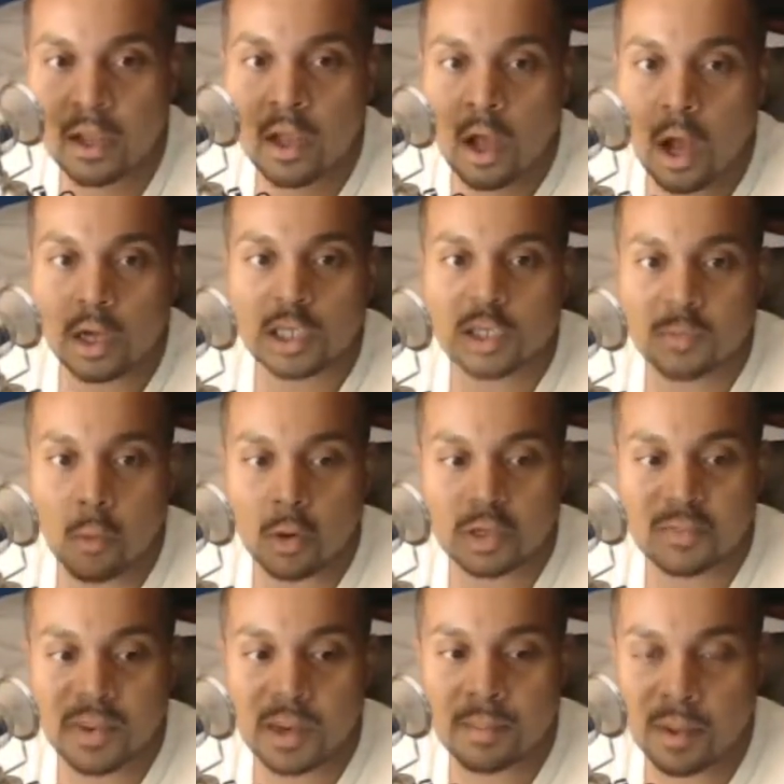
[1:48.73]
a good
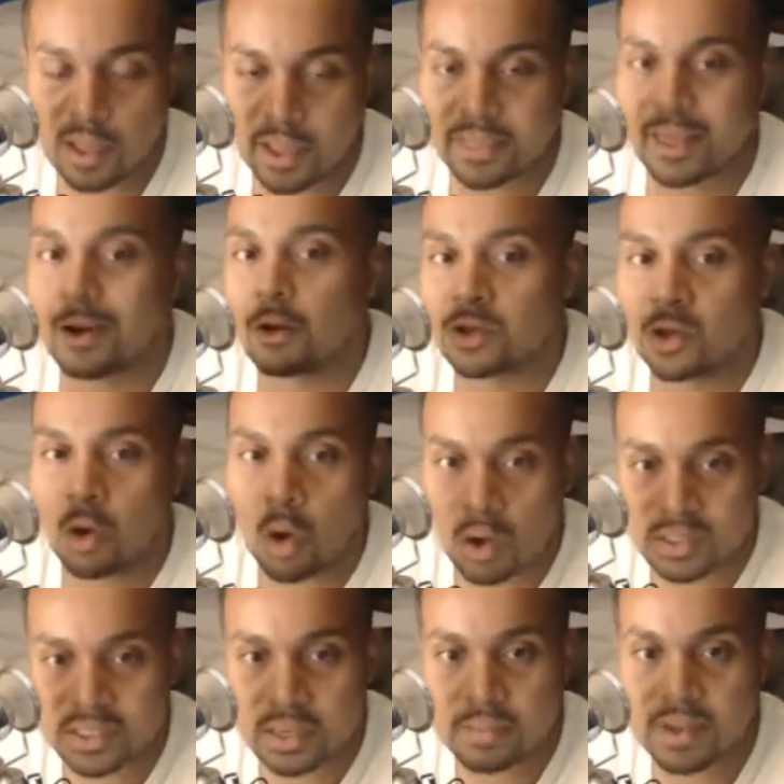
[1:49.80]
sportsman, but like that also cost
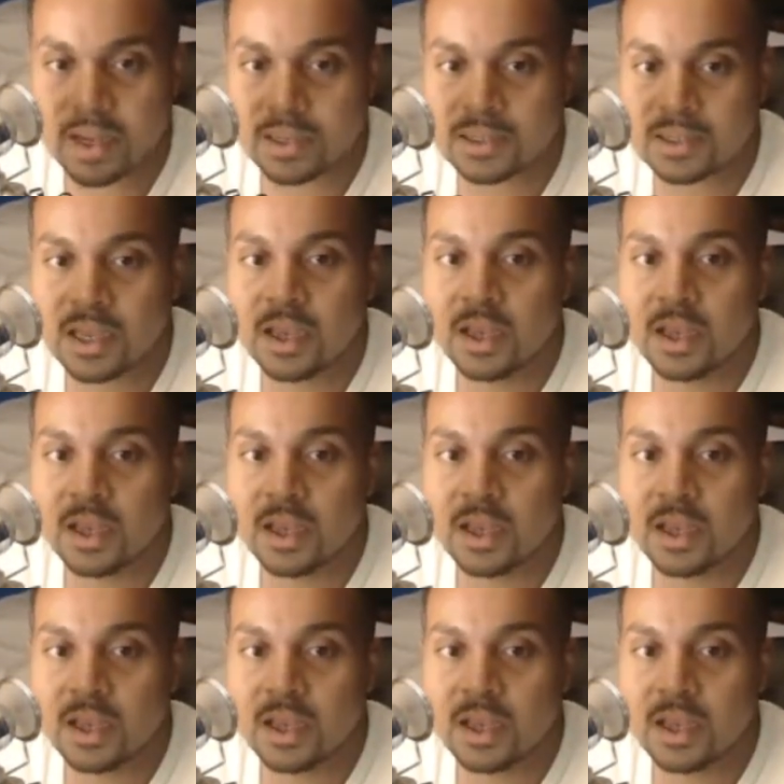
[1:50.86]
them because